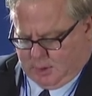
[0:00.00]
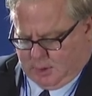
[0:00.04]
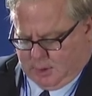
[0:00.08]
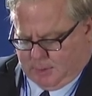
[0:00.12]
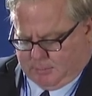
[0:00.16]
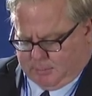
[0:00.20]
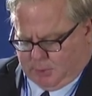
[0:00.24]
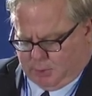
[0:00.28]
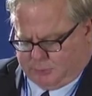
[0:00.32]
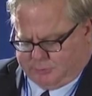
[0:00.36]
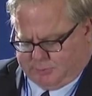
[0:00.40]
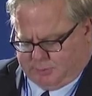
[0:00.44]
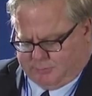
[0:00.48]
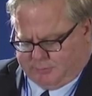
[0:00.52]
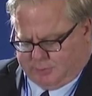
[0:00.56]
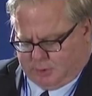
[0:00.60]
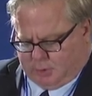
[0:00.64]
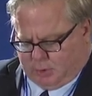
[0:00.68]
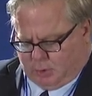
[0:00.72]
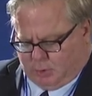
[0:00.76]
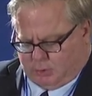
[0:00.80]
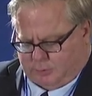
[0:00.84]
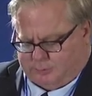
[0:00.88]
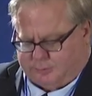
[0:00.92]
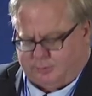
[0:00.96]
Most of the
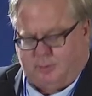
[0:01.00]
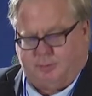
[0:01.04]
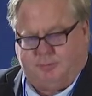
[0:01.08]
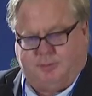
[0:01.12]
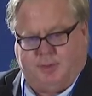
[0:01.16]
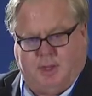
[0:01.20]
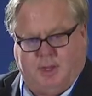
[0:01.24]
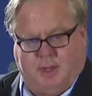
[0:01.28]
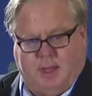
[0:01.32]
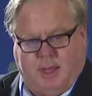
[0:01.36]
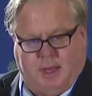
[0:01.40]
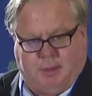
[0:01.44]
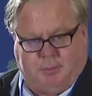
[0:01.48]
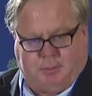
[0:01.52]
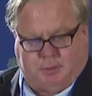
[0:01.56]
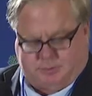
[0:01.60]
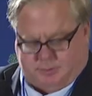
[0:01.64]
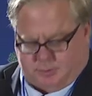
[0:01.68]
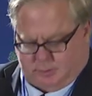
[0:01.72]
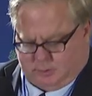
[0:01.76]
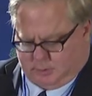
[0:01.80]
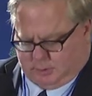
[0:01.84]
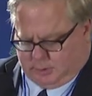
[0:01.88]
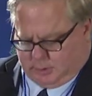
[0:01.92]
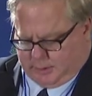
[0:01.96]
goals of the
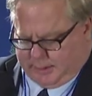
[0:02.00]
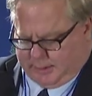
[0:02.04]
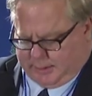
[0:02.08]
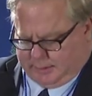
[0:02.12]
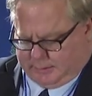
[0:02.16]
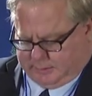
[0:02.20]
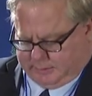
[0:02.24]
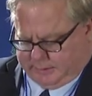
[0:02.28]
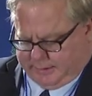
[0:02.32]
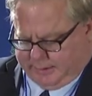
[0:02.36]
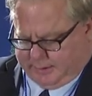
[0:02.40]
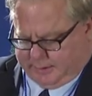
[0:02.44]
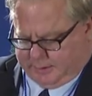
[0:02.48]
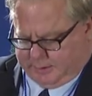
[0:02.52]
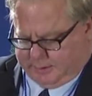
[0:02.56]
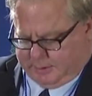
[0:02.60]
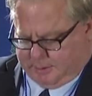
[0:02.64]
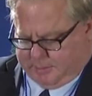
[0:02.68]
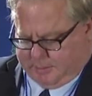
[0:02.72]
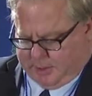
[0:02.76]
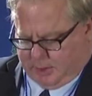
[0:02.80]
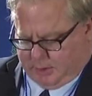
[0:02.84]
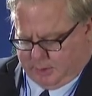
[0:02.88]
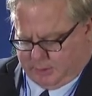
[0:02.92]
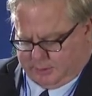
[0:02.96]
Hamilton-Clay-Lincoln
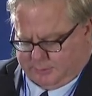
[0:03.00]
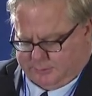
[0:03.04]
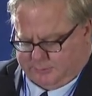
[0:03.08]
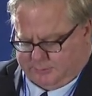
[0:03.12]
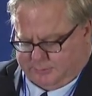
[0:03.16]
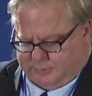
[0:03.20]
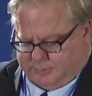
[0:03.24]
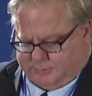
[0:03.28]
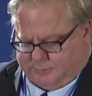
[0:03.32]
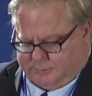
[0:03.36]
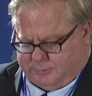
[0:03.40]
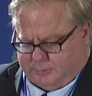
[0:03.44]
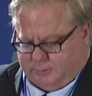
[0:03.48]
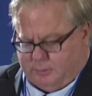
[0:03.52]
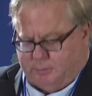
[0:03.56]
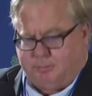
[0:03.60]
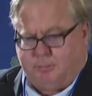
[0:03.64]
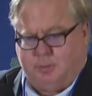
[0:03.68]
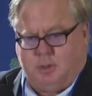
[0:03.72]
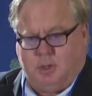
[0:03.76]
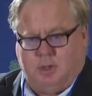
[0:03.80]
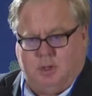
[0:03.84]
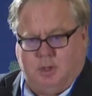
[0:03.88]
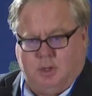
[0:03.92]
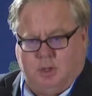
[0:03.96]
American system
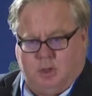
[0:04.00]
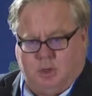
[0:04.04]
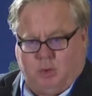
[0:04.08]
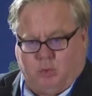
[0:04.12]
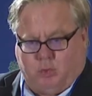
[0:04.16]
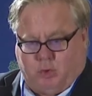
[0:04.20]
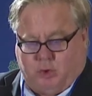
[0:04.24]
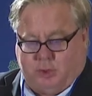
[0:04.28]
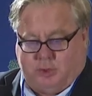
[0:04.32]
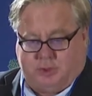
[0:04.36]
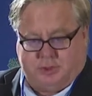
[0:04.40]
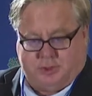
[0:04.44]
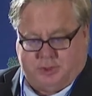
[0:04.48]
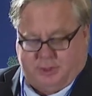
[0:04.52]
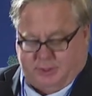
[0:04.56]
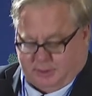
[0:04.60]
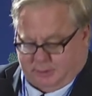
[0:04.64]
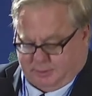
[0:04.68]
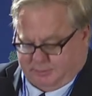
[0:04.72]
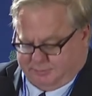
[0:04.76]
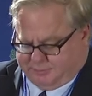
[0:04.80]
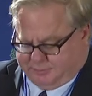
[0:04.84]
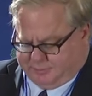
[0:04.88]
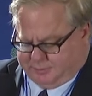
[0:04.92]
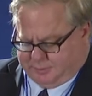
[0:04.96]
were
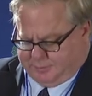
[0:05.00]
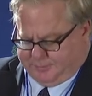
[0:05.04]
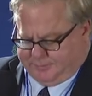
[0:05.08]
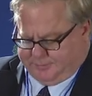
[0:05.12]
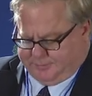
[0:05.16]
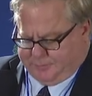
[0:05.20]
achieved.